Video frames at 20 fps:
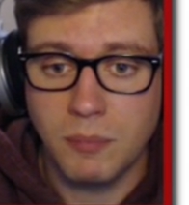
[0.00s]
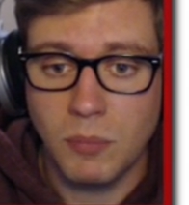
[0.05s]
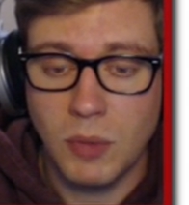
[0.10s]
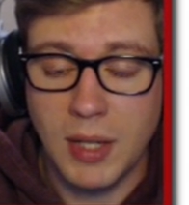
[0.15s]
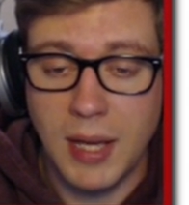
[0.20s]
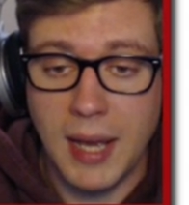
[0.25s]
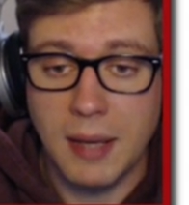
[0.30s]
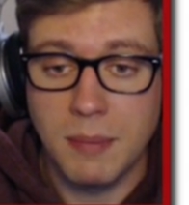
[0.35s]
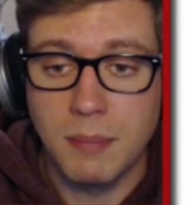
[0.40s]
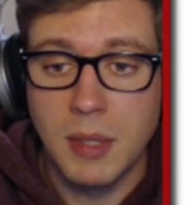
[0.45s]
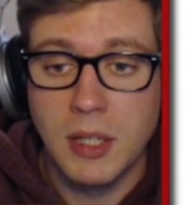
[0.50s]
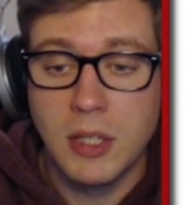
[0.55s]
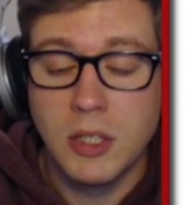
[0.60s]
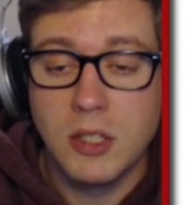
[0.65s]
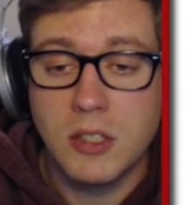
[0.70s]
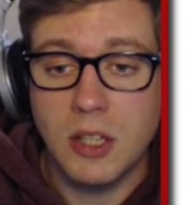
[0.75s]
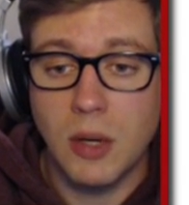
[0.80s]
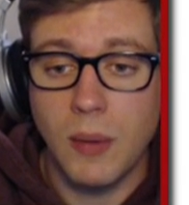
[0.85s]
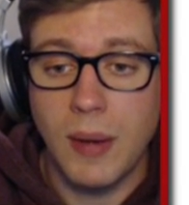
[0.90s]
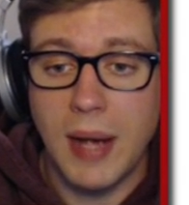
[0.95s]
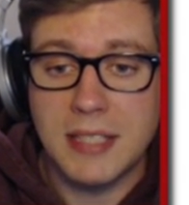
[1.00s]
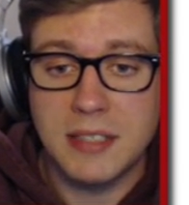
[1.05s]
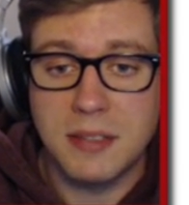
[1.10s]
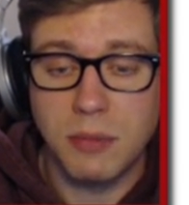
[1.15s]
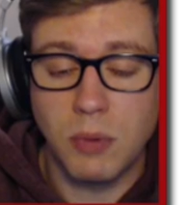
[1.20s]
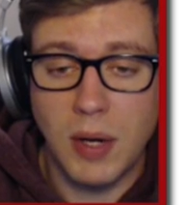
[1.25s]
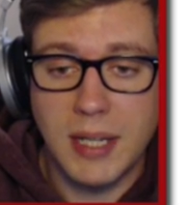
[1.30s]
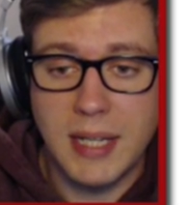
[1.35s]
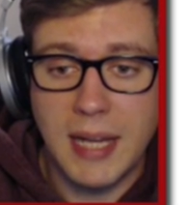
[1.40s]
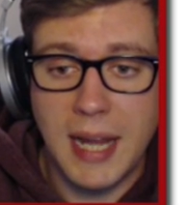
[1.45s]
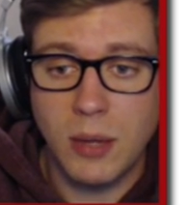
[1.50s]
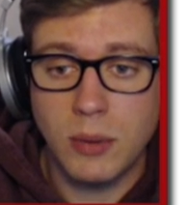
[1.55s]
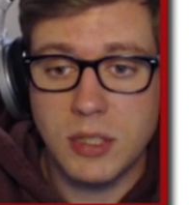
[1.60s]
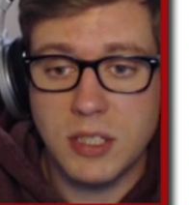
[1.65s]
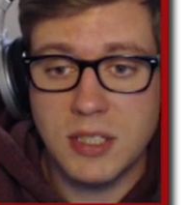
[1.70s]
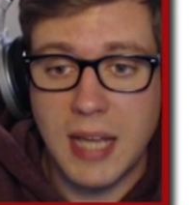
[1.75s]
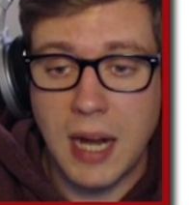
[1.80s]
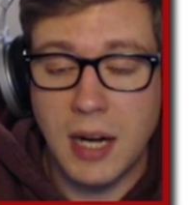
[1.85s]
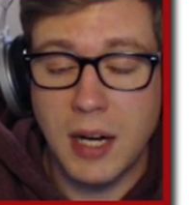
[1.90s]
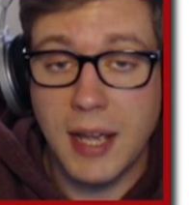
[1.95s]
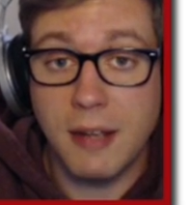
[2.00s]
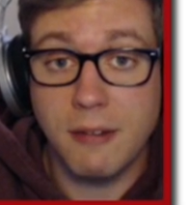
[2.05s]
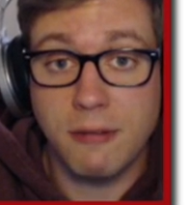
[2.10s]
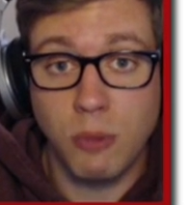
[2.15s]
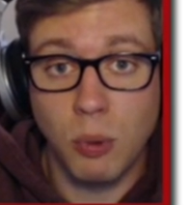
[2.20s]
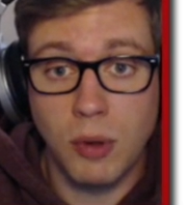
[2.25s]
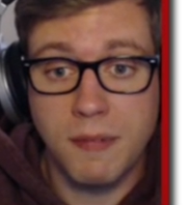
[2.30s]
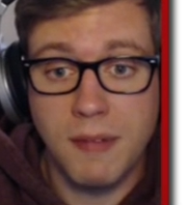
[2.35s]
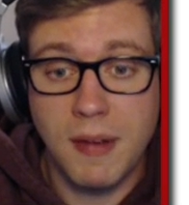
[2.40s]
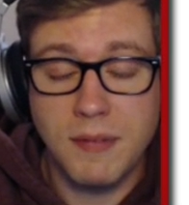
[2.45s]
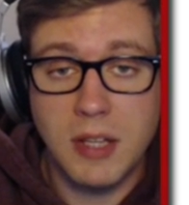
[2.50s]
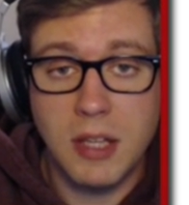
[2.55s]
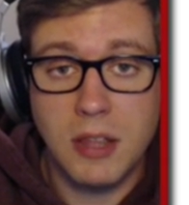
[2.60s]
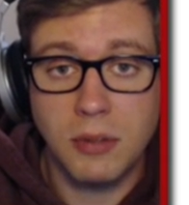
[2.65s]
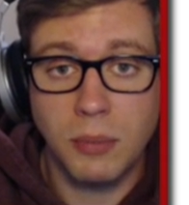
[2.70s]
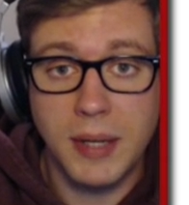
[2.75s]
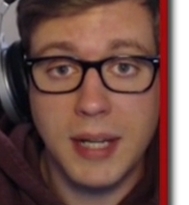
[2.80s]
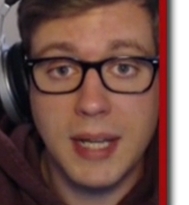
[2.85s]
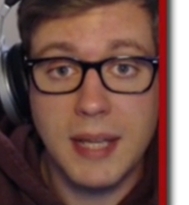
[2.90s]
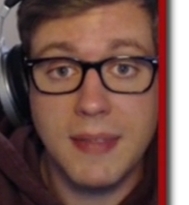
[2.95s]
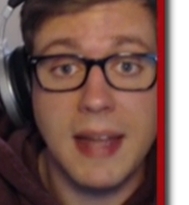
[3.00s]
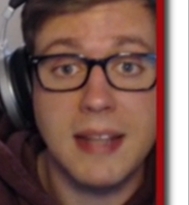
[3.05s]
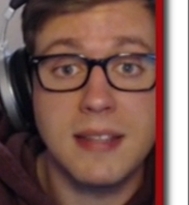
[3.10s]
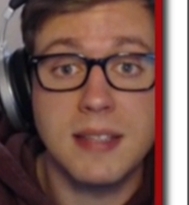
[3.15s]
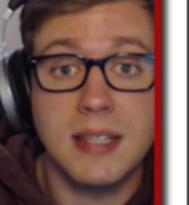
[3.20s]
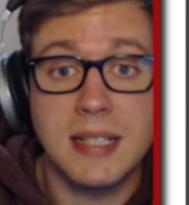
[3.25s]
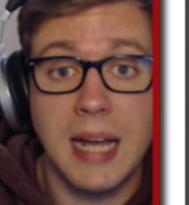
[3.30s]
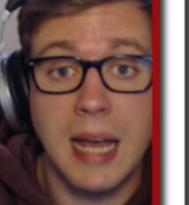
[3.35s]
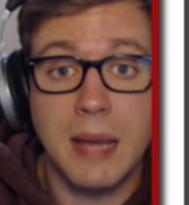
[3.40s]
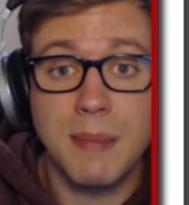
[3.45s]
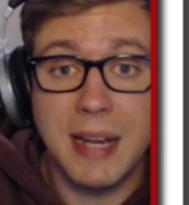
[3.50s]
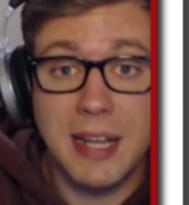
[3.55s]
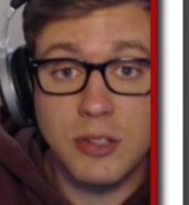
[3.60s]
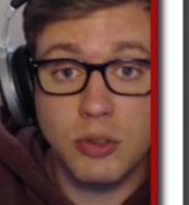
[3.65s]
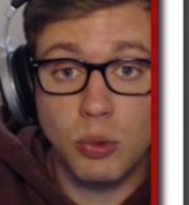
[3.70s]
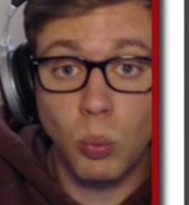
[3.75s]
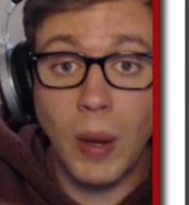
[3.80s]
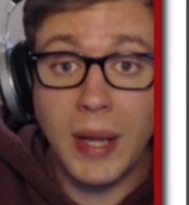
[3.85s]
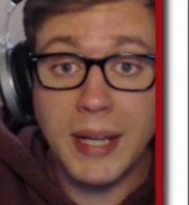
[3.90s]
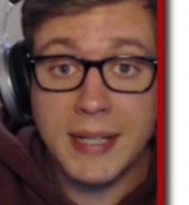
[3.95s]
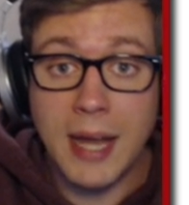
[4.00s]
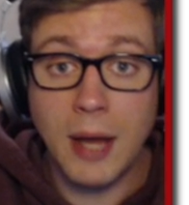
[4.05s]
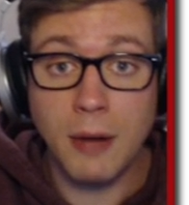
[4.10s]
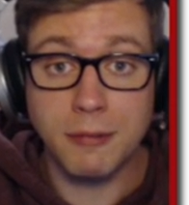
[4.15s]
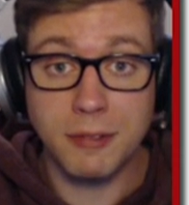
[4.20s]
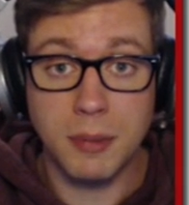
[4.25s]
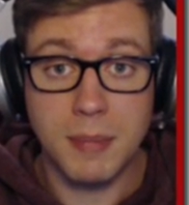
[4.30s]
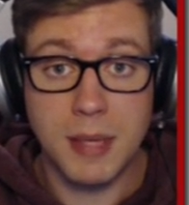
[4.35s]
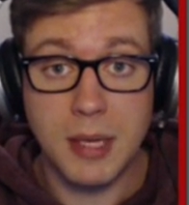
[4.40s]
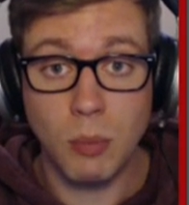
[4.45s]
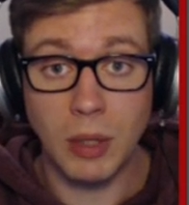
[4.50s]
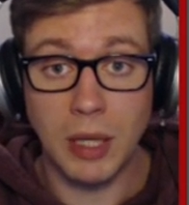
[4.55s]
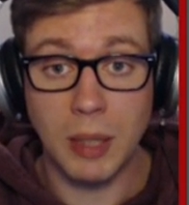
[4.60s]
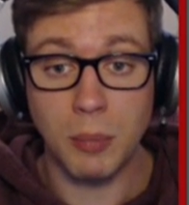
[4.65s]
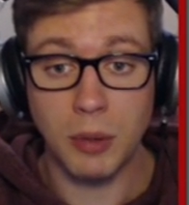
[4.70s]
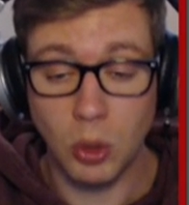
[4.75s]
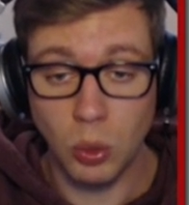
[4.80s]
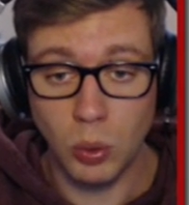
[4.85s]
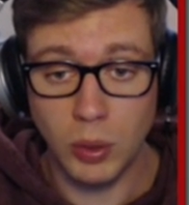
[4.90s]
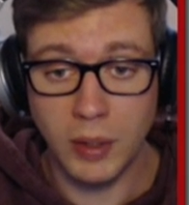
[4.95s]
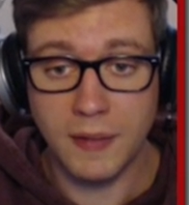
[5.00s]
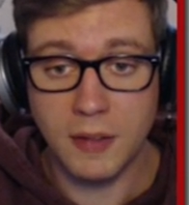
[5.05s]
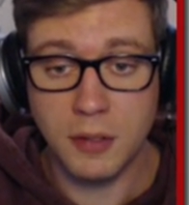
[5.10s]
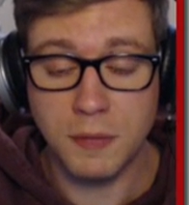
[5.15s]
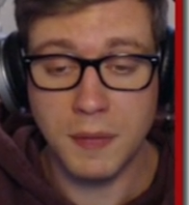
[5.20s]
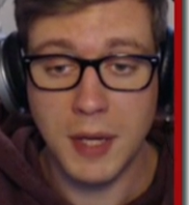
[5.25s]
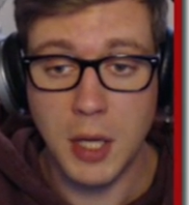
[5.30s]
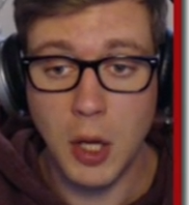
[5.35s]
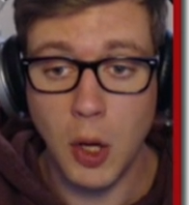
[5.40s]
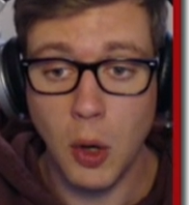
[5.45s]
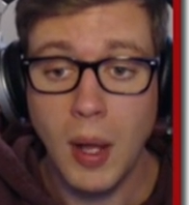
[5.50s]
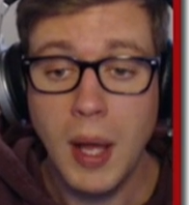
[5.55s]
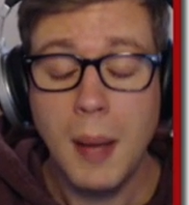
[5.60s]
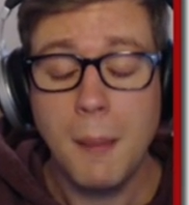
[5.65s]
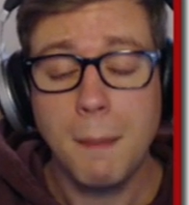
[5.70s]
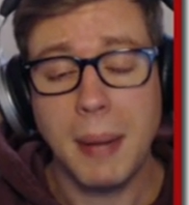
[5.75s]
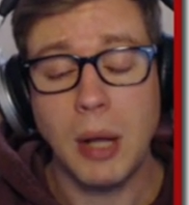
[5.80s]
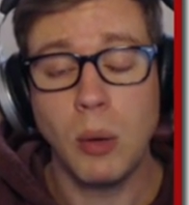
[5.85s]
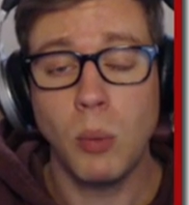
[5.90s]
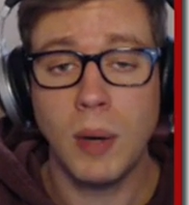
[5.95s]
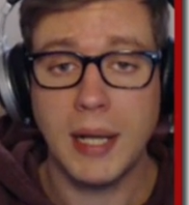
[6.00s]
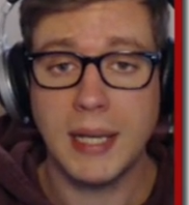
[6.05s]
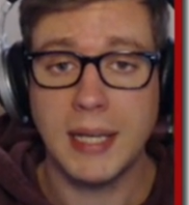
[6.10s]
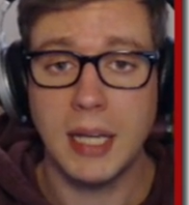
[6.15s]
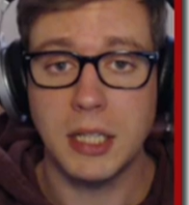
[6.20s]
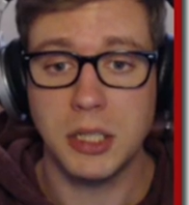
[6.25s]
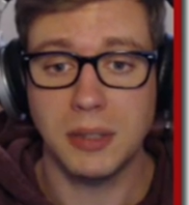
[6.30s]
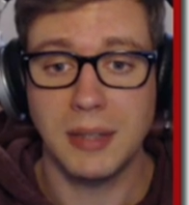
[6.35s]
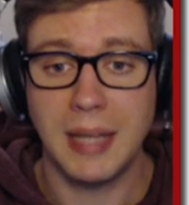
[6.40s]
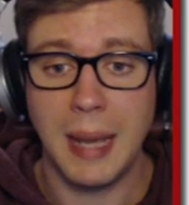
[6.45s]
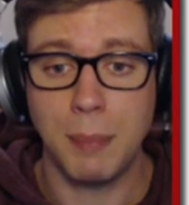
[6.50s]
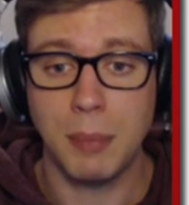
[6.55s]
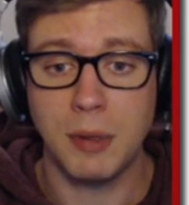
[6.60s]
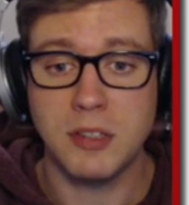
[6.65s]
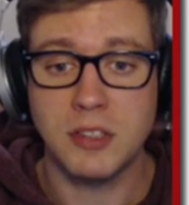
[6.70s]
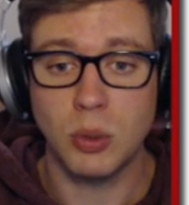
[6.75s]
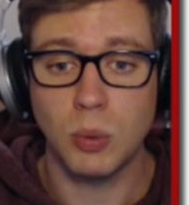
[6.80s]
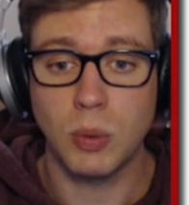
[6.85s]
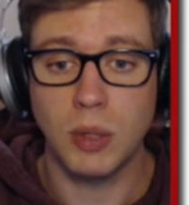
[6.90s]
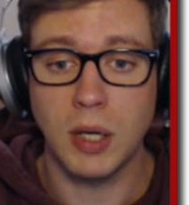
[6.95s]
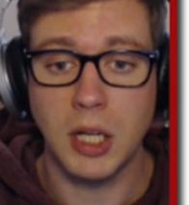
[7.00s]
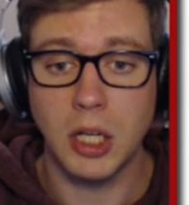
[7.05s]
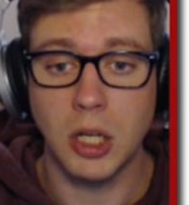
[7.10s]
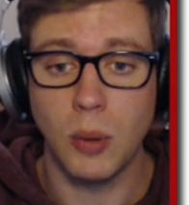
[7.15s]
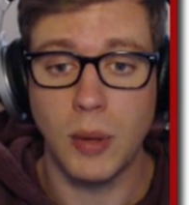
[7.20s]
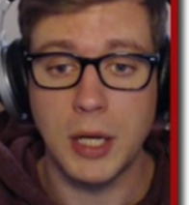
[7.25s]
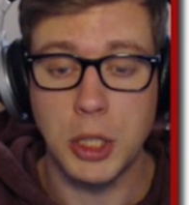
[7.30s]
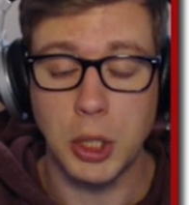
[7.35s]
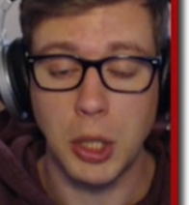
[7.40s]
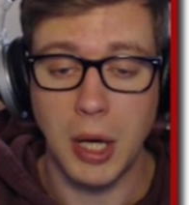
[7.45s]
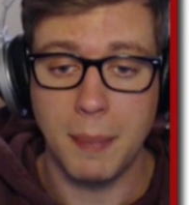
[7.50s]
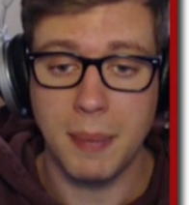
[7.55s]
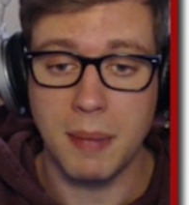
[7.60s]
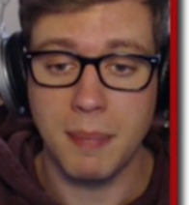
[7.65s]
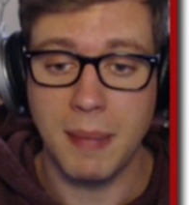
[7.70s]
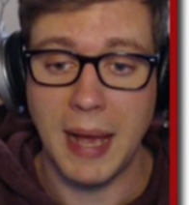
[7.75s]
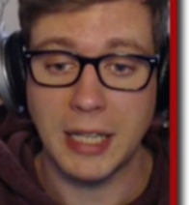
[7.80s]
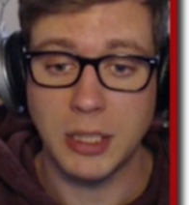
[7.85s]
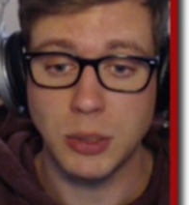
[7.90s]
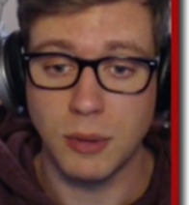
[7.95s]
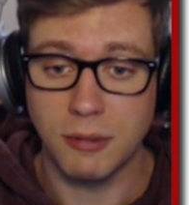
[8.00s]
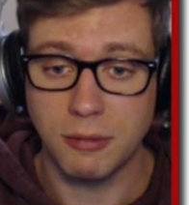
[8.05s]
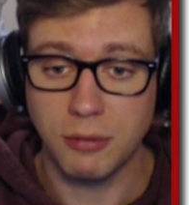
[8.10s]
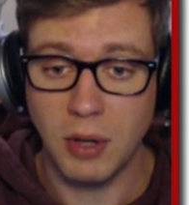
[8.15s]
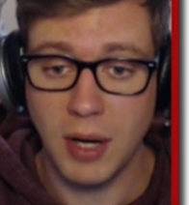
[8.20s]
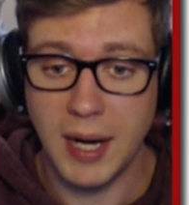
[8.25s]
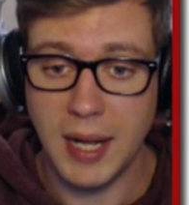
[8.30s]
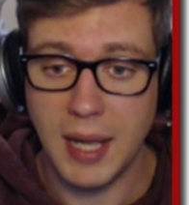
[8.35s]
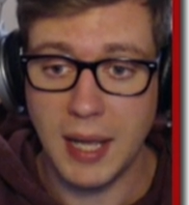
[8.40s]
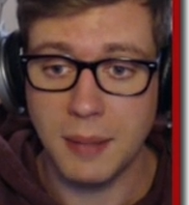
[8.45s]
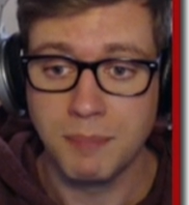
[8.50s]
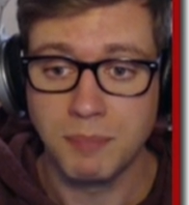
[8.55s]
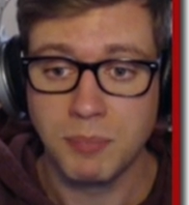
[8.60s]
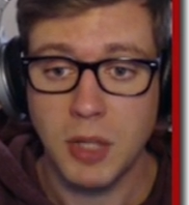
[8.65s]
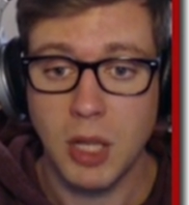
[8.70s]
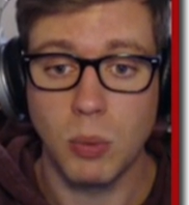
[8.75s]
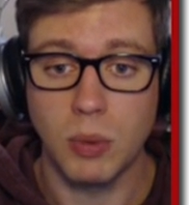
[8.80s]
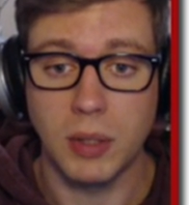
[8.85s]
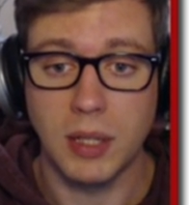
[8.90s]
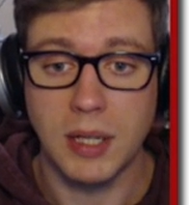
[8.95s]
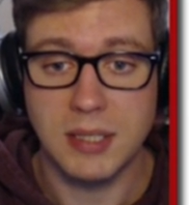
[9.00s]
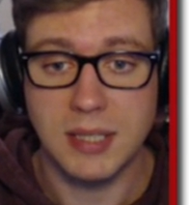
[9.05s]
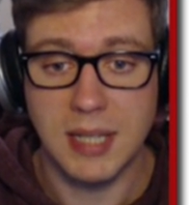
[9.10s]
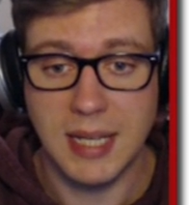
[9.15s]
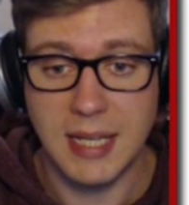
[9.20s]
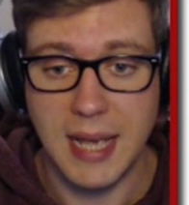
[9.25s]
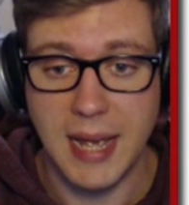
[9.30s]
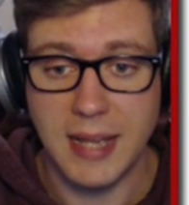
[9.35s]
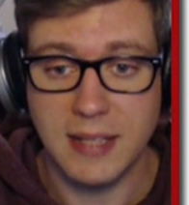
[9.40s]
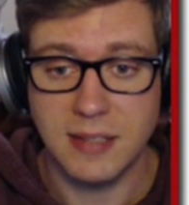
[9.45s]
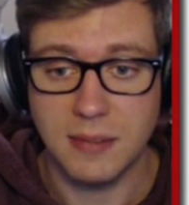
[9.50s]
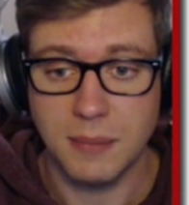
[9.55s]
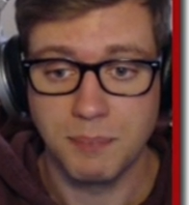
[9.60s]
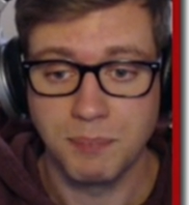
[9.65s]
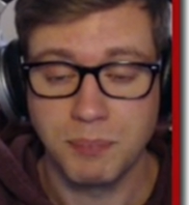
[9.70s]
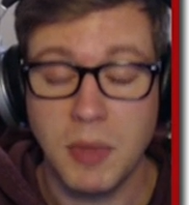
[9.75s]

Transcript: Okay, so as of right now, Saturday at 4.53, that's the time it is right now for me while I'm recording this video, but I want to catch a Lapras, so we're going to go ahead and drop it back to a Friday, and we're going to say yes.